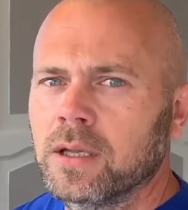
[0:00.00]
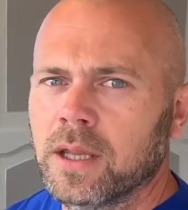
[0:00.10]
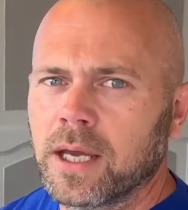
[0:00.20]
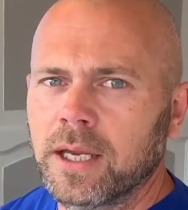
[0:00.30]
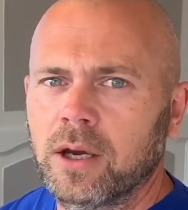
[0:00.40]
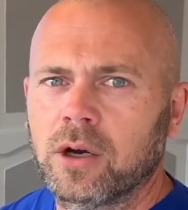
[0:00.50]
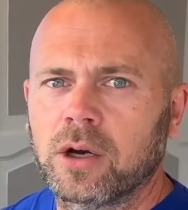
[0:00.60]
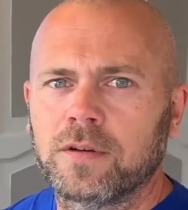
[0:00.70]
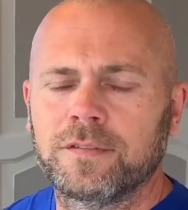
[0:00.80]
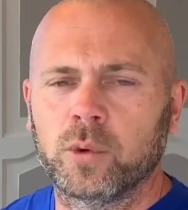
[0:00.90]
They
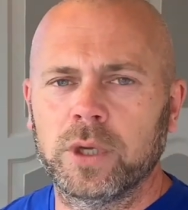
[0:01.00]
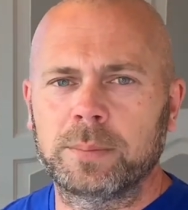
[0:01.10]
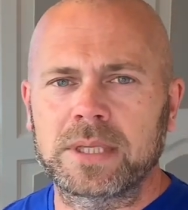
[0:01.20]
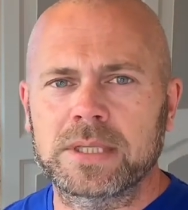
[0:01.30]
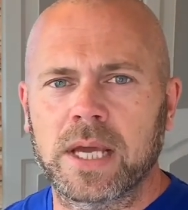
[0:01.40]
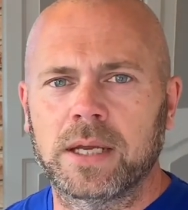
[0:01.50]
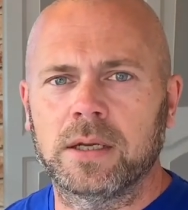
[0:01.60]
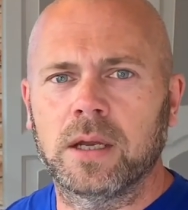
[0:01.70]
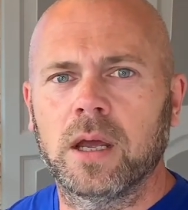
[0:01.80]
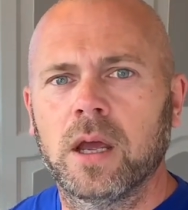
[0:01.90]
are
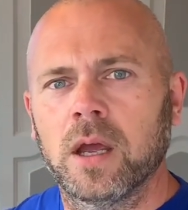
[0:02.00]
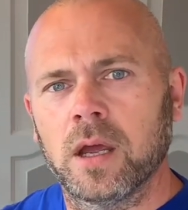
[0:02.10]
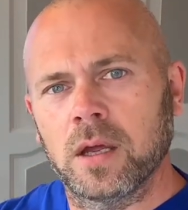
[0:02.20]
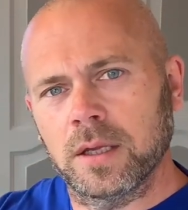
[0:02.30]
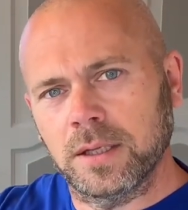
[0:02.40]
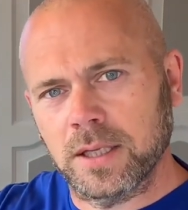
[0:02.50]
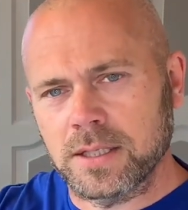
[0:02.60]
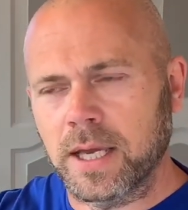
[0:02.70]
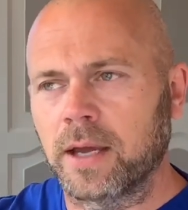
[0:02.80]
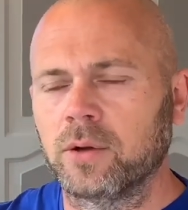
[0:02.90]
40%
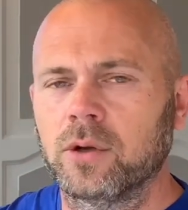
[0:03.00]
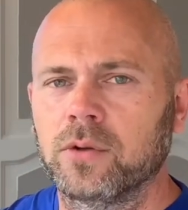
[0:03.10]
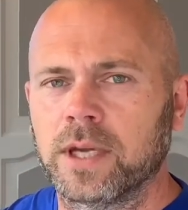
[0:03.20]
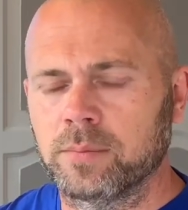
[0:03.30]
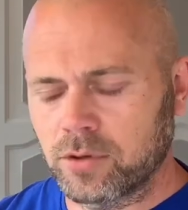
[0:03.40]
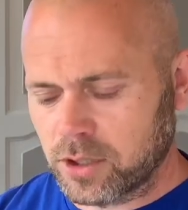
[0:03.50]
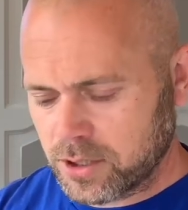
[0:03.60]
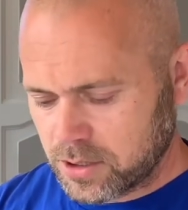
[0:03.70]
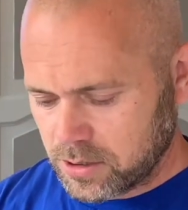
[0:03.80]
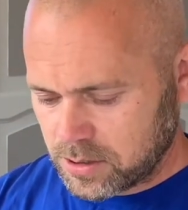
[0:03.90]
discount on that
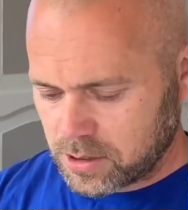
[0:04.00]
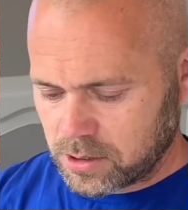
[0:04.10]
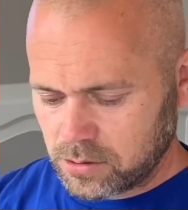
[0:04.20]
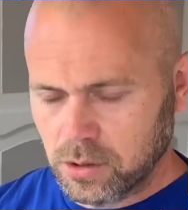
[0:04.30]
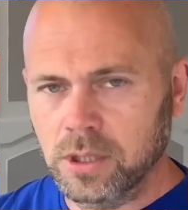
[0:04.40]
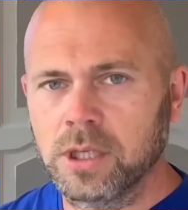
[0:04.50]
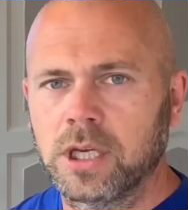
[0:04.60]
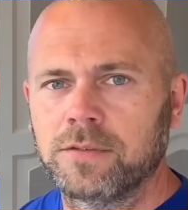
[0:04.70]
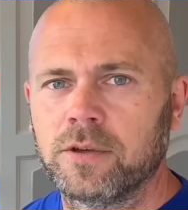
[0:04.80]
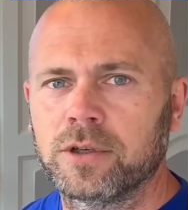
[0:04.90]
price. So
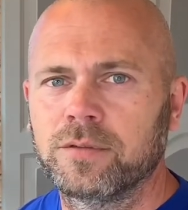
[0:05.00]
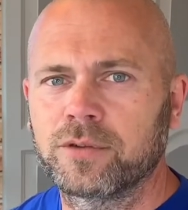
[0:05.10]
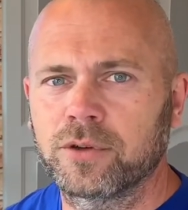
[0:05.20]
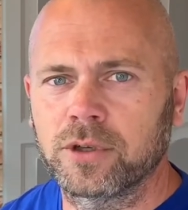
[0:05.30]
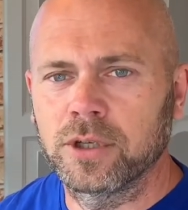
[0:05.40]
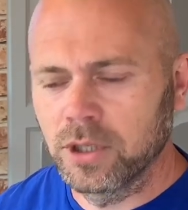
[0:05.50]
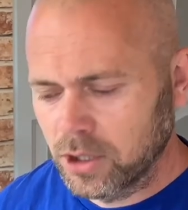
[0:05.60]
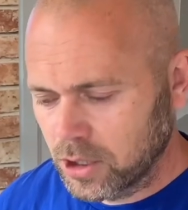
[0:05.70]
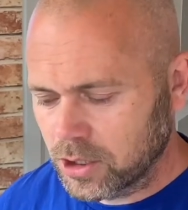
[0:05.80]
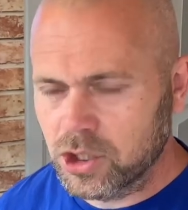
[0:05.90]
if you're looking for
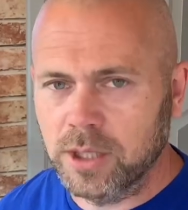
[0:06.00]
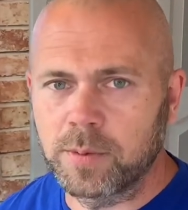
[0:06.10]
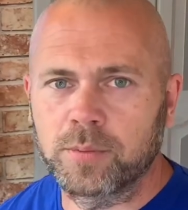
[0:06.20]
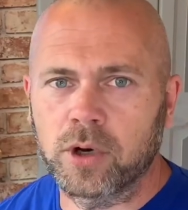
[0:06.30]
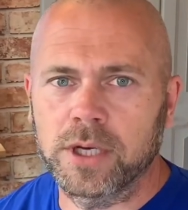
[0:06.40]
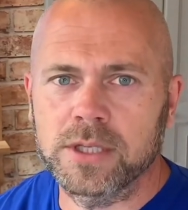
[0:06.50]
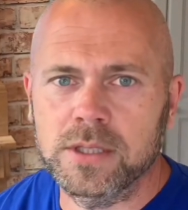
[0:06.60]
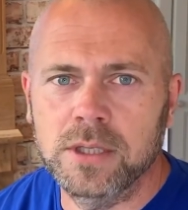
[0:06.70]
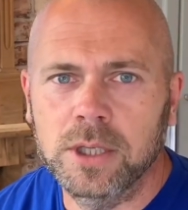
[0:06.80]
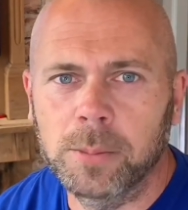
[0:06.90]
a cheaper
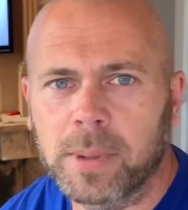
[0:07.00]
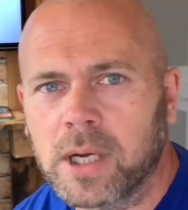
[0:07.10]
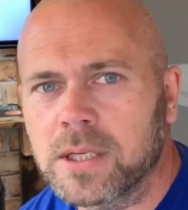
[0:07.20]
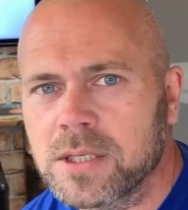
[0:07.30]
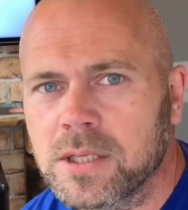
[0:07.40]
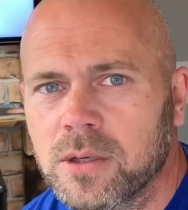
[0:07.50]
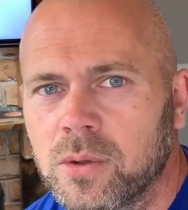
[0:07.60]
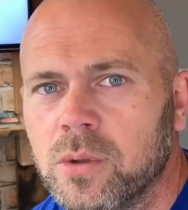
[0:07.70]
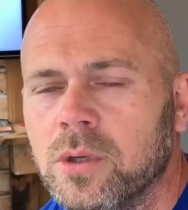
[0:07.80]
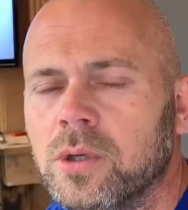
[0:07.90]
price, but
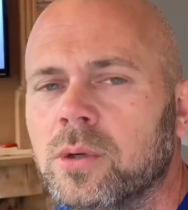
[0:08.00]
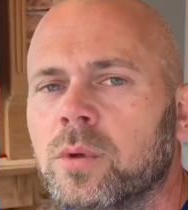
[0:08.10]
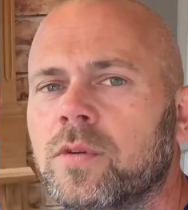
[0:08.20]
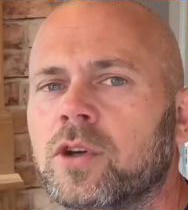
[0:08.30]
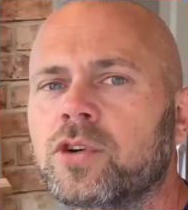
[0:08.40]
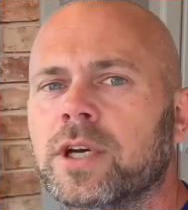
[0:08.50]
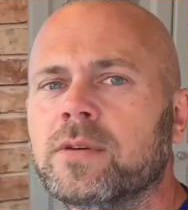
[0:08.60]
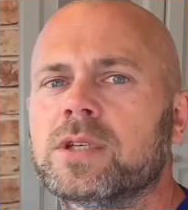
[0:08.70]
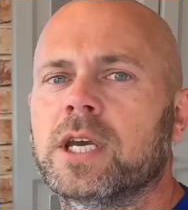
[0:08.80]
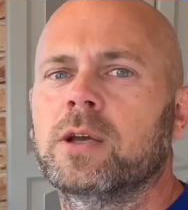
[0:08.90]
still with the Creative Scalp